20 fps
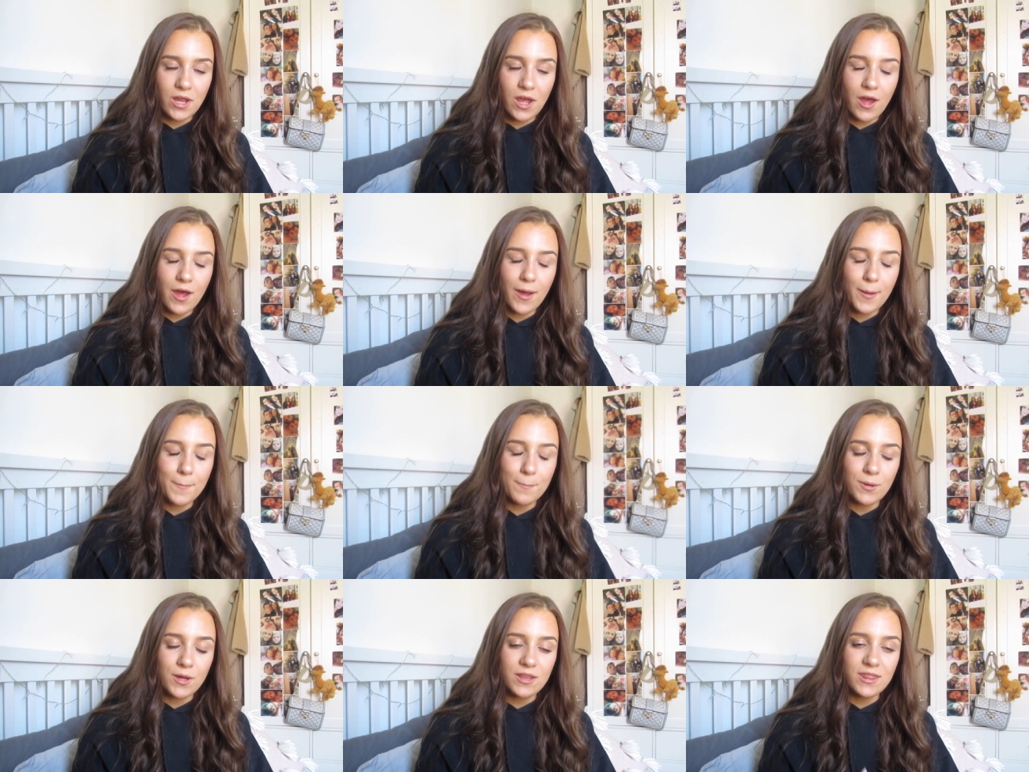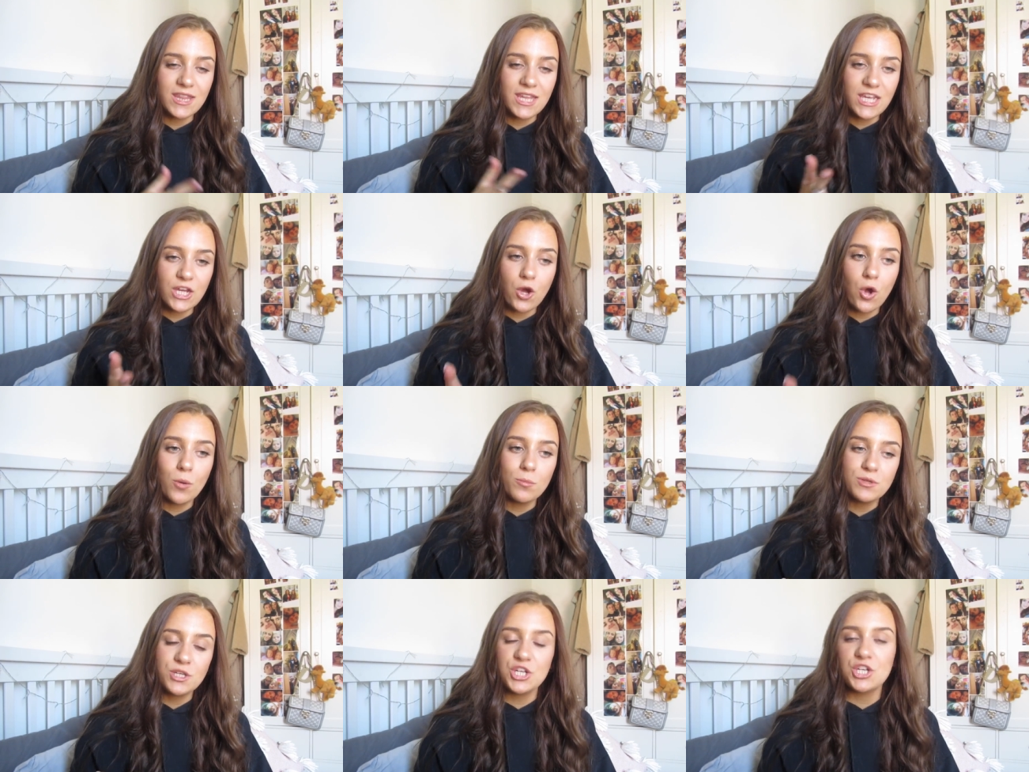um, but the
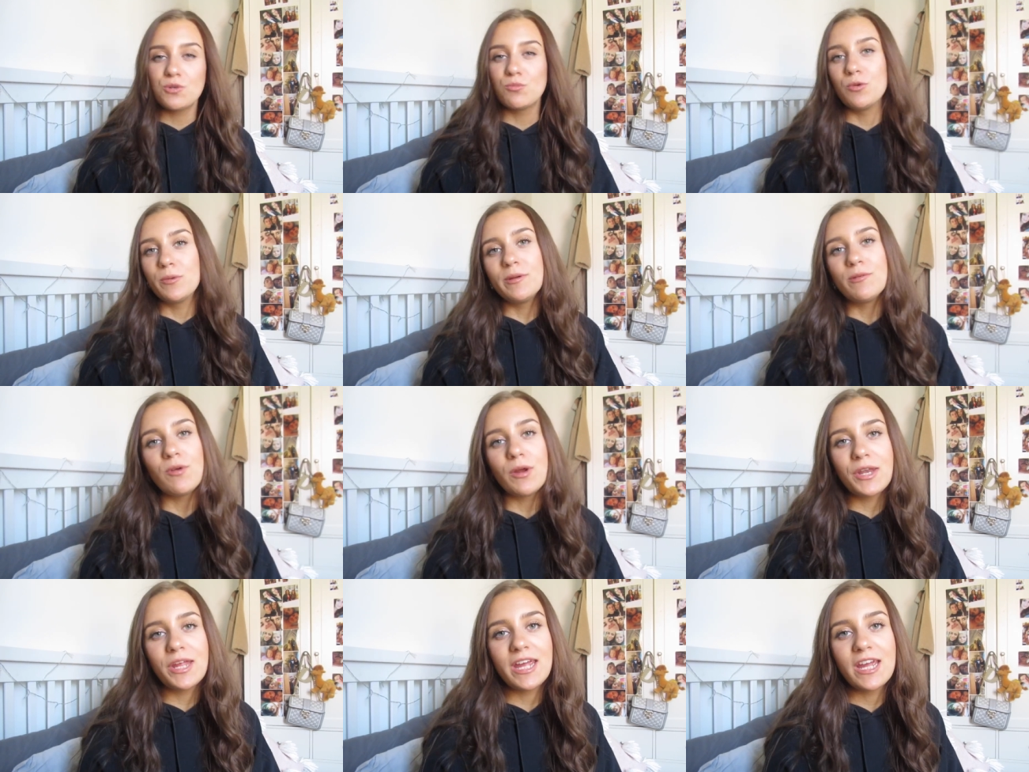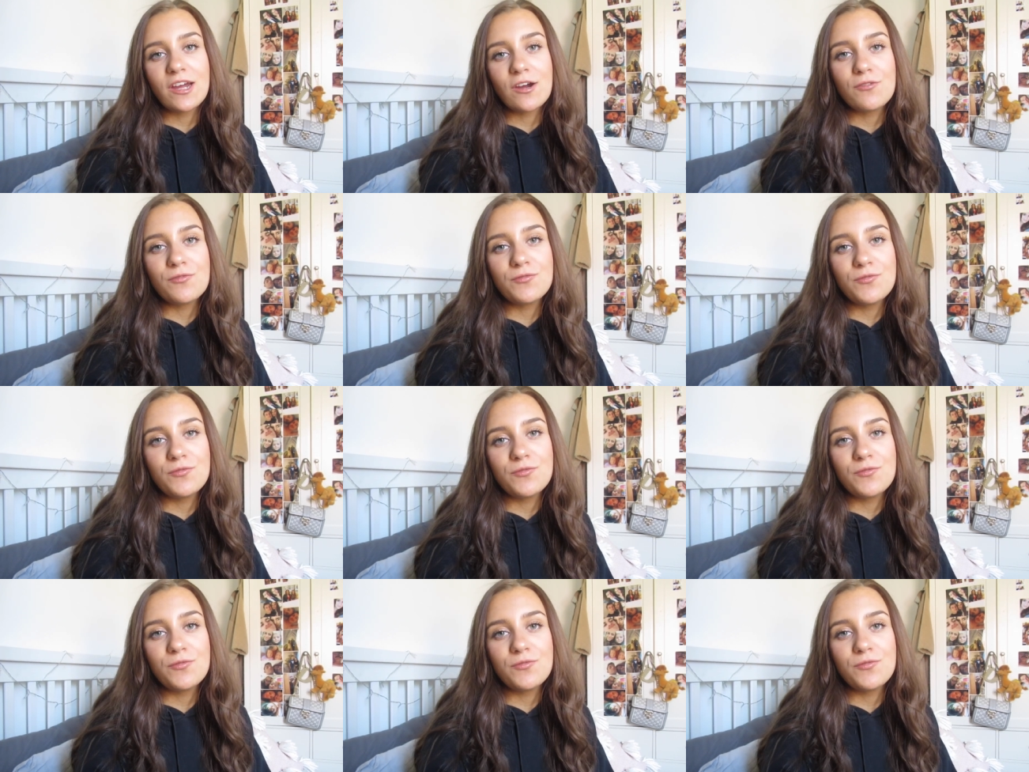competition will be running